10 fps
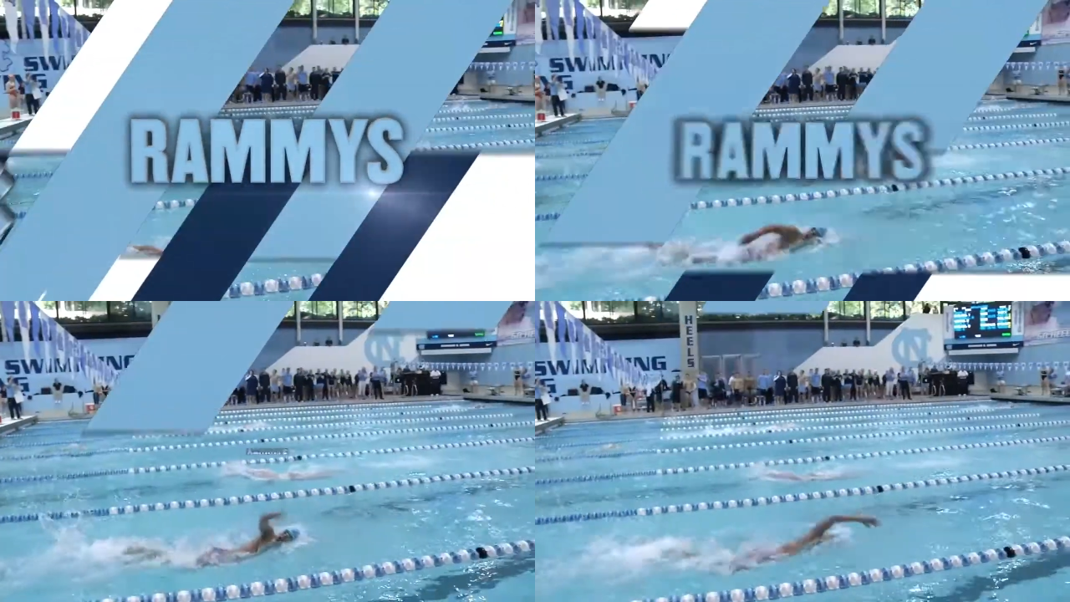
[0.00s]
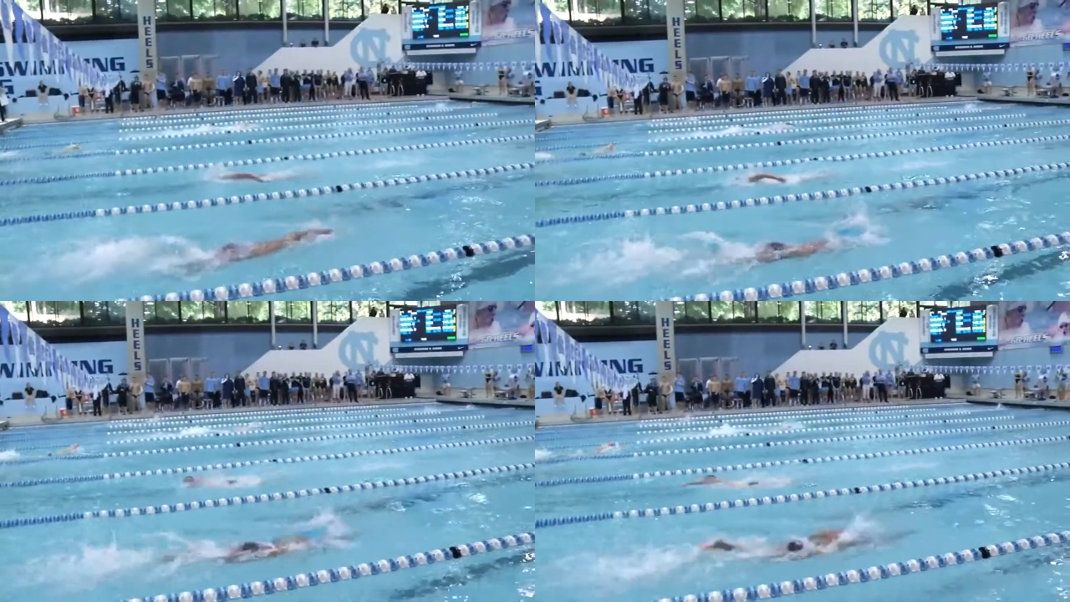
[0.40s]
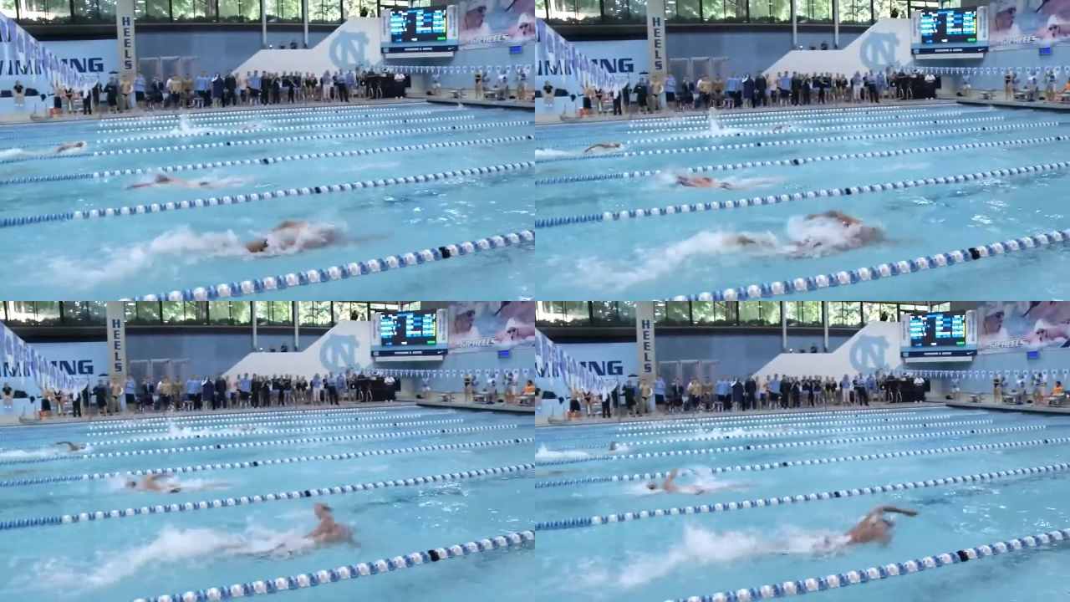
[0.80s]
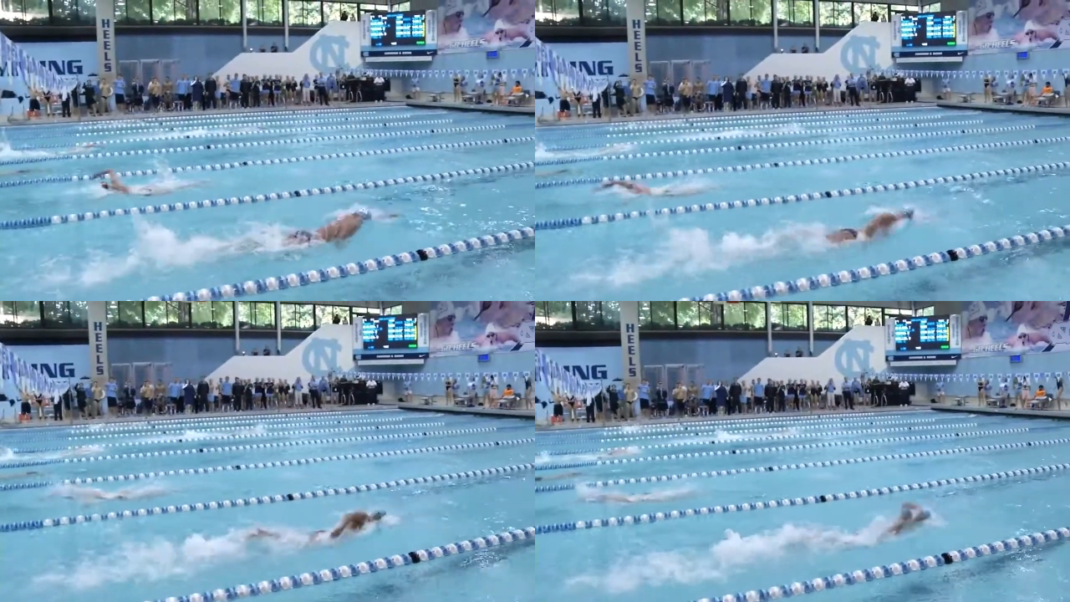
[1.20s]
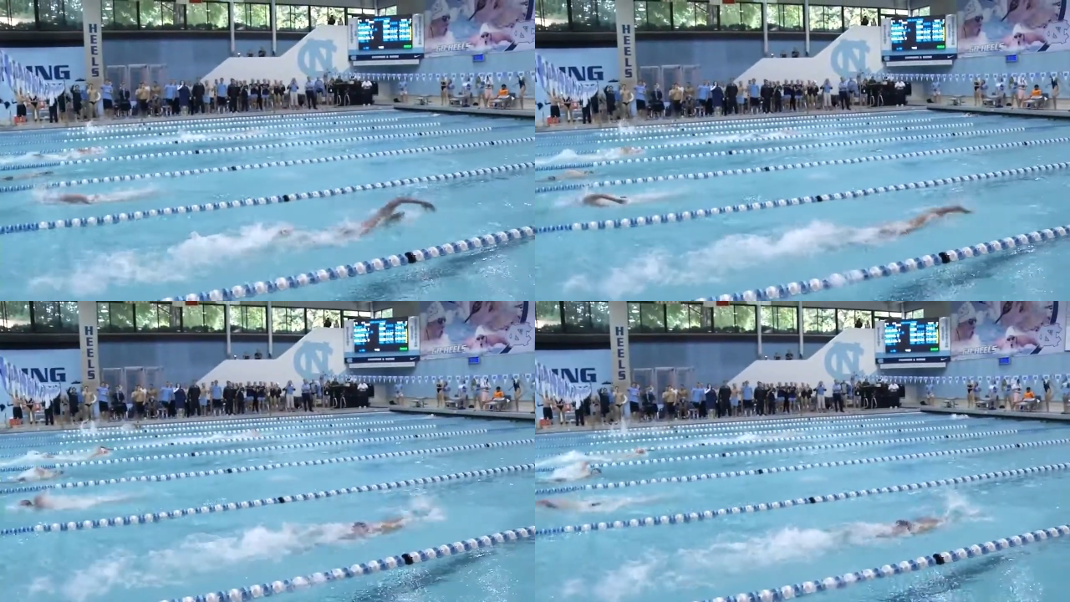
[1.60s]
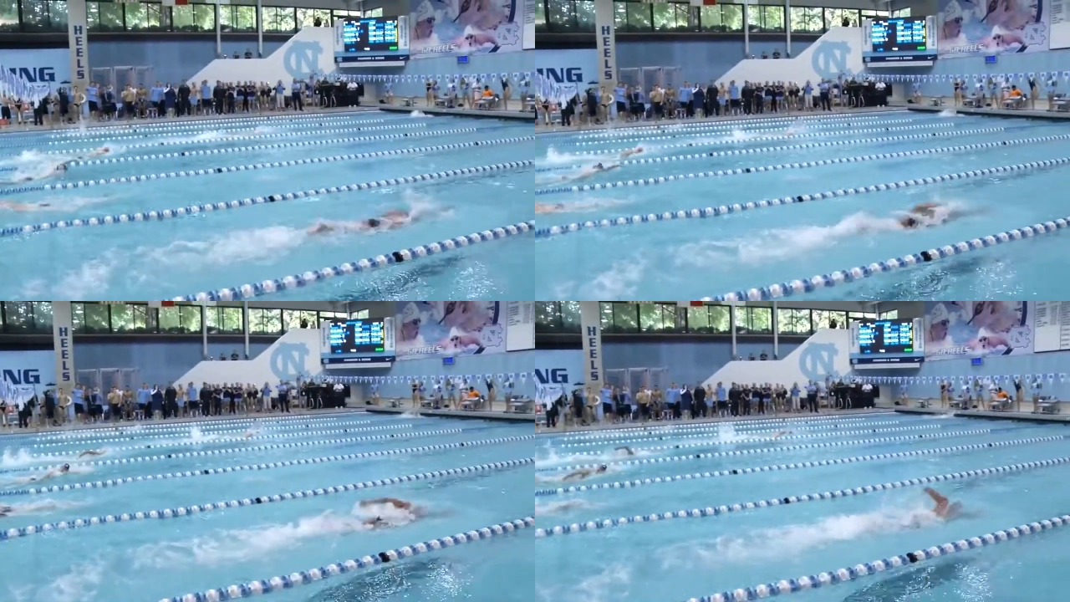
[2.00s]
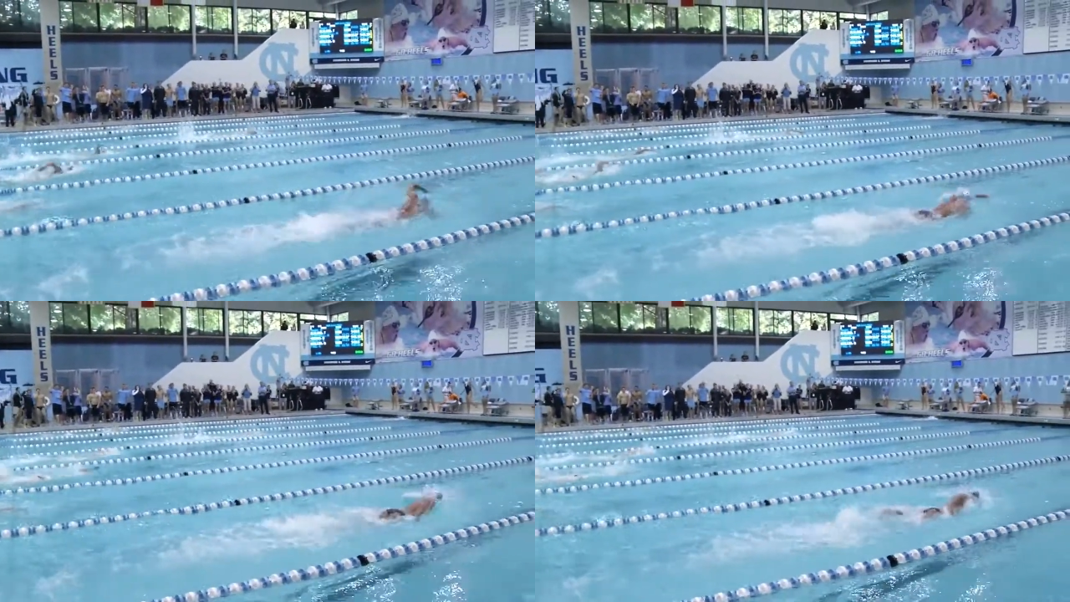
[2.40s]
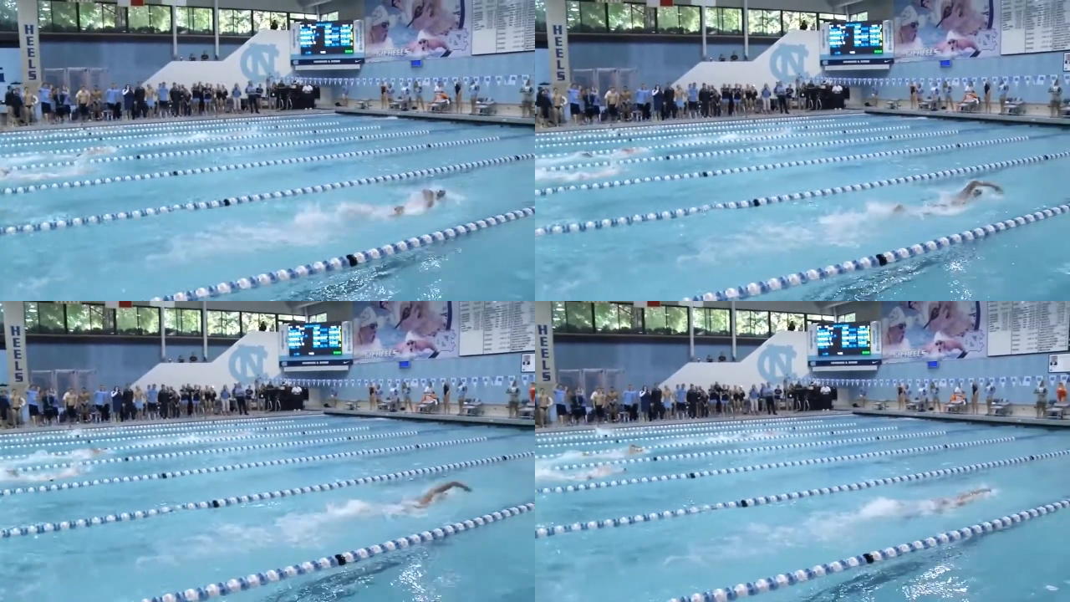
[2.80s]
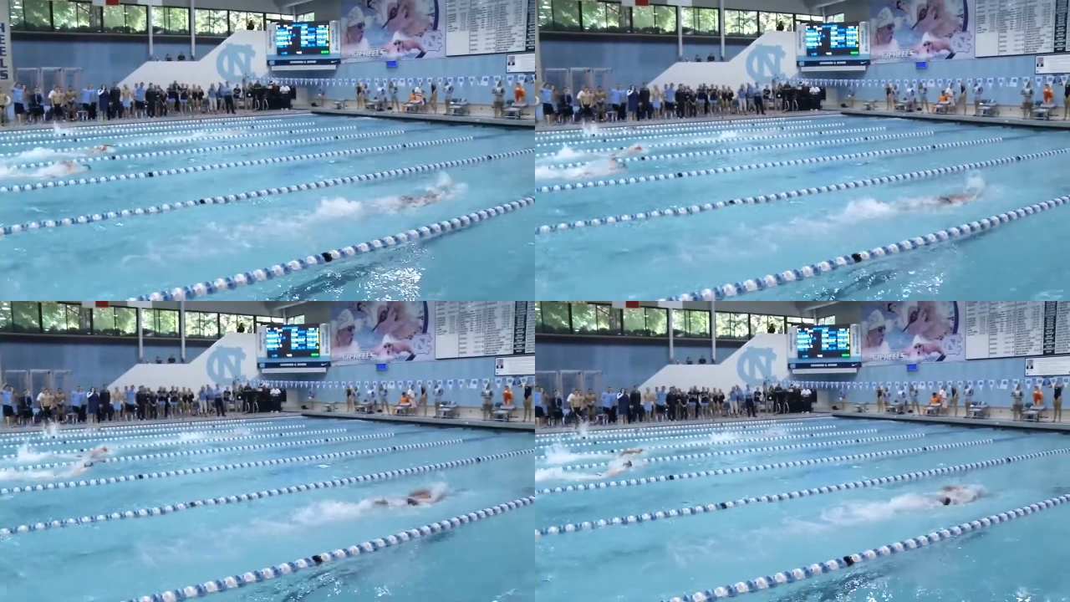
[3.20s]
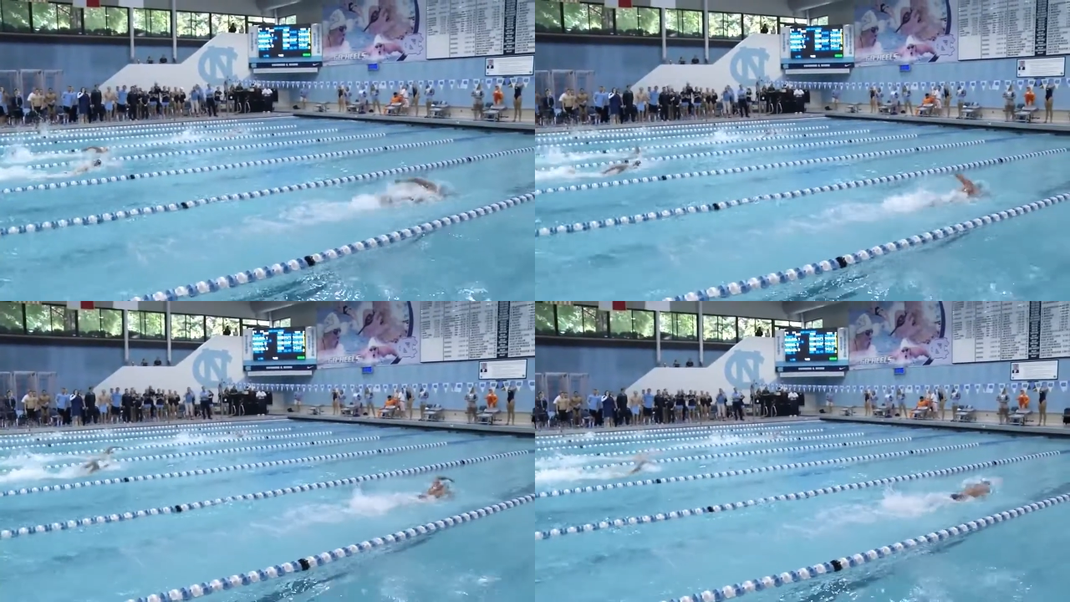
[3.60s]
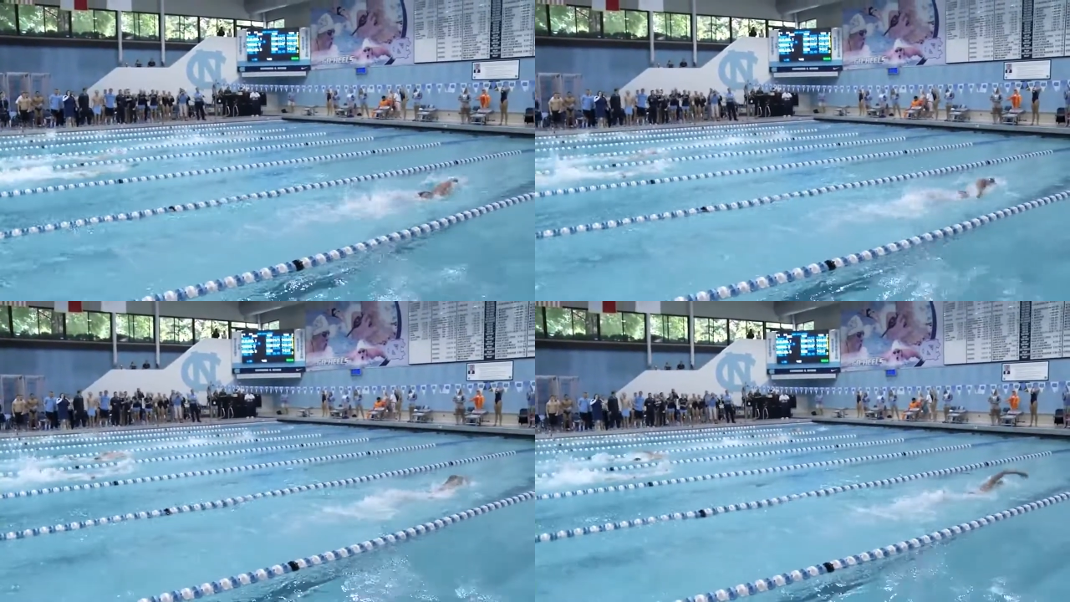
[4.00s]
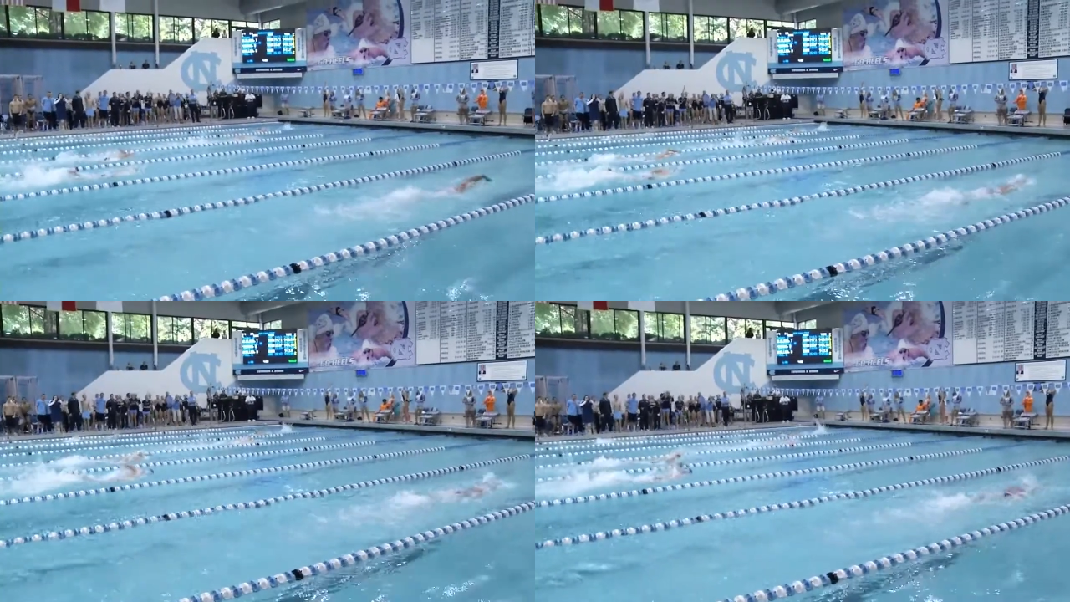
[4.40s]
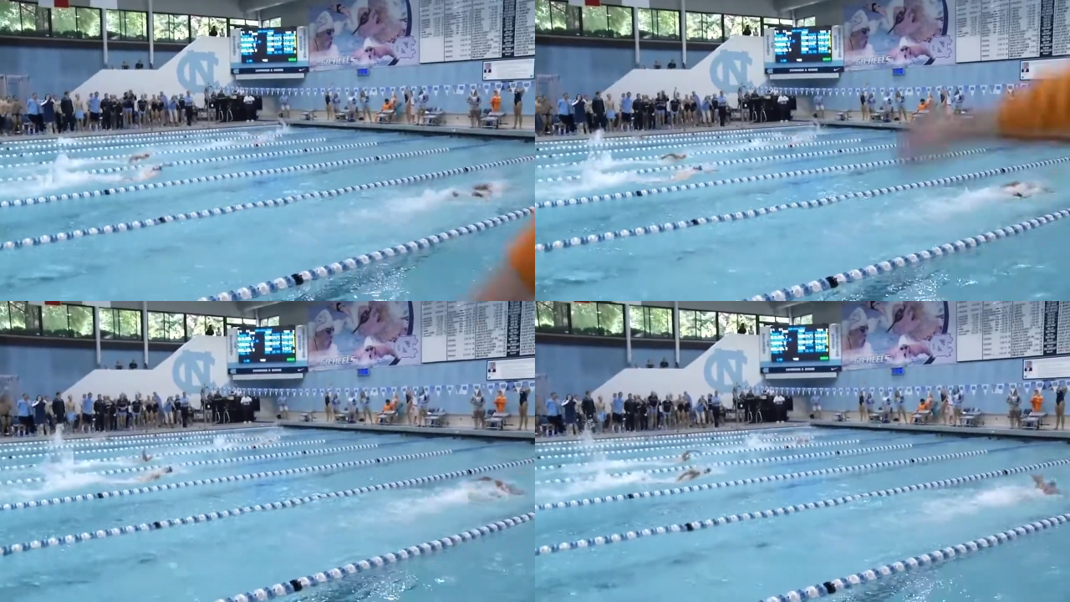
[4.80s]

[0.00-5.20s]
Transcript: Nobody's mouth can be seen.